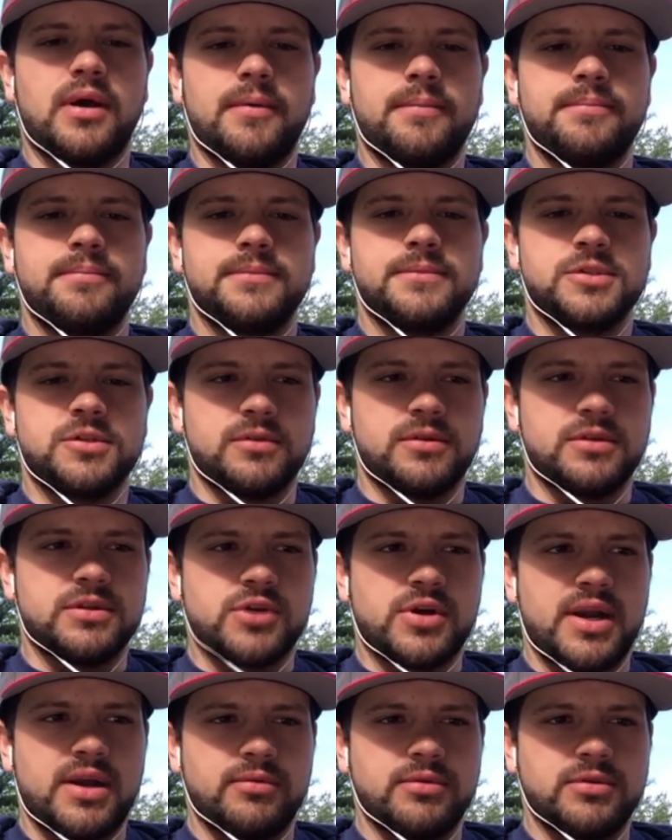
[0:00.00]
So the
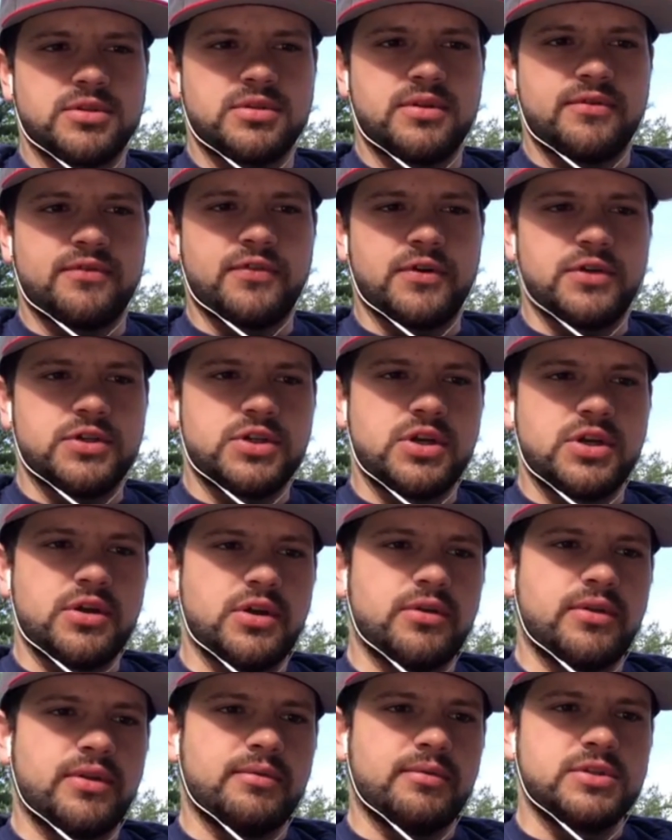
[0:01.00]
Triton was the first
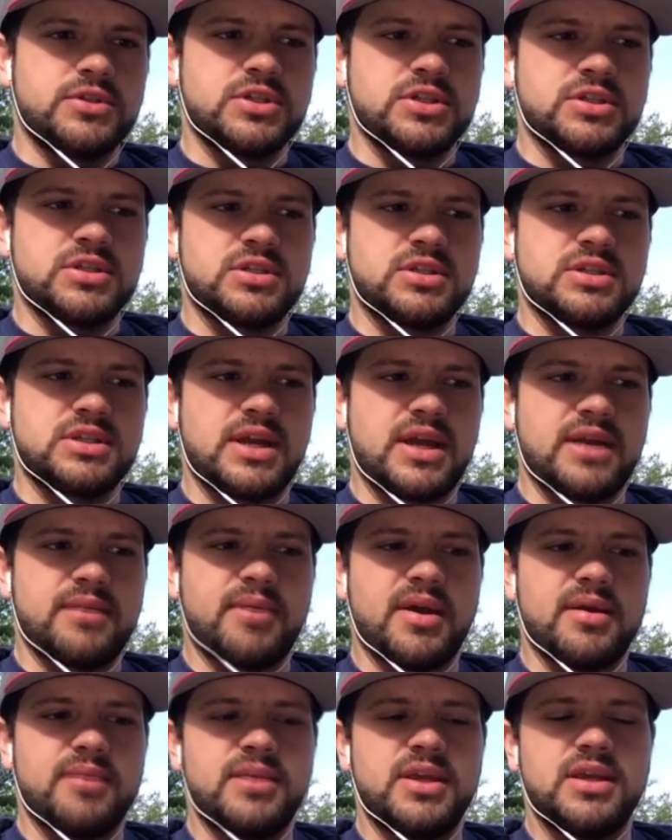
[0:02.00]
yo-yo that was just designed
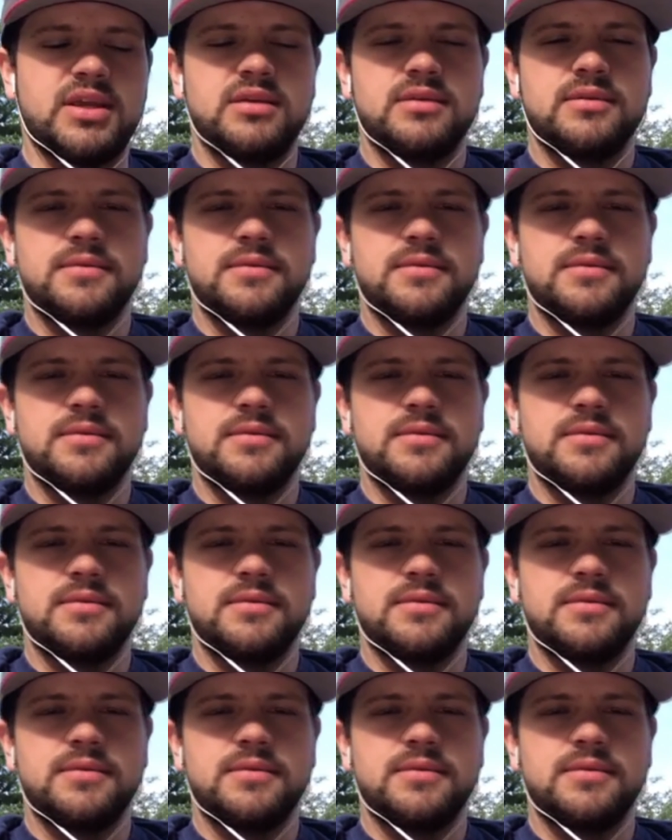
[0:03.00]
by me.